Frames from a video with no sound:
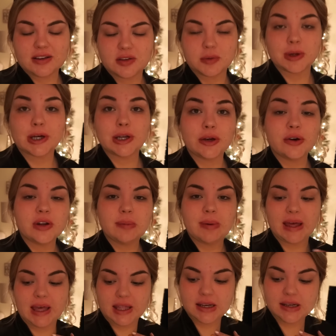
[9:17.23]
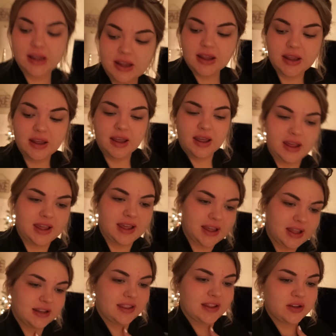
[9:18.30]
So we're gonna go to bed.
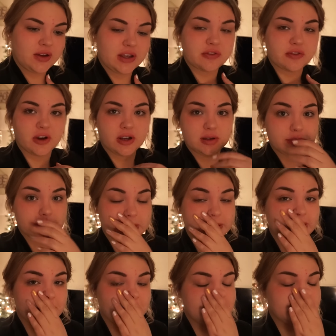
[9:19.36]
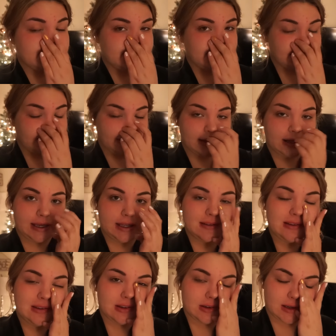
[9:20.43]
And thank you guys for all the birthday wishes on like
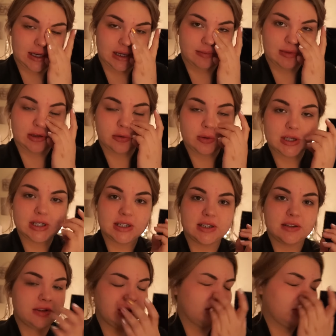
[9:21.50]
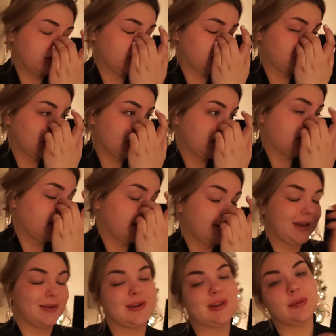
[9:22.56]
Instagram and Twitter and YouTube.
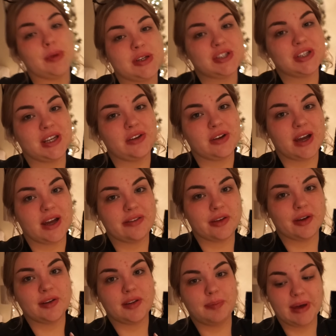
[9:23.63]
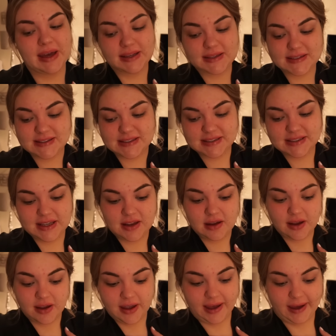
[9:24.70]
I really appreciate it. You guys are the best.
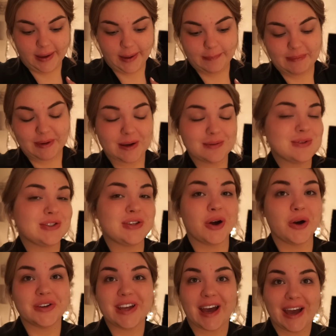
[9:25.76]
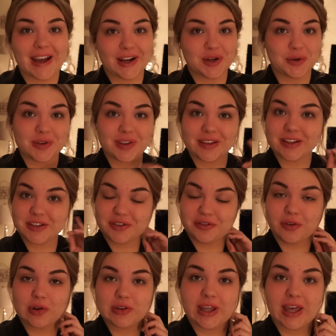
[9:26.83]
Um, I'm so tired. It was like such a
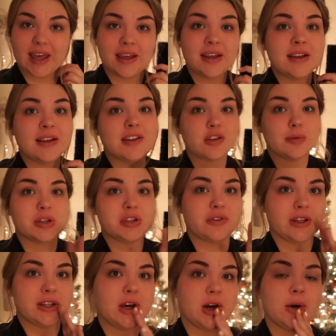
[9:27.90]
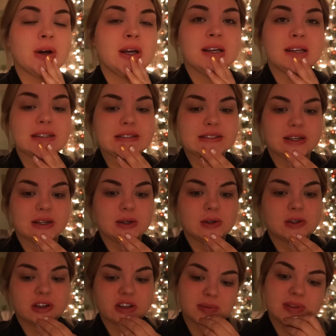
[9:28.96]
full day. So much fun though. So
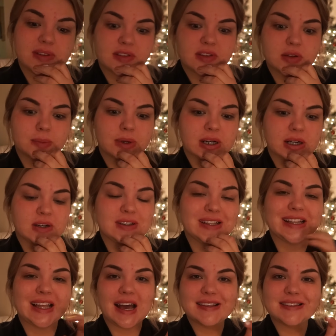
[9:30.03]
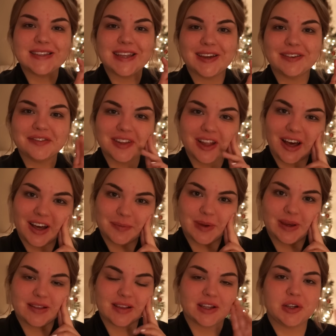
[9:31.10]
Christmas is tomorrow, the last day of Vlogmas.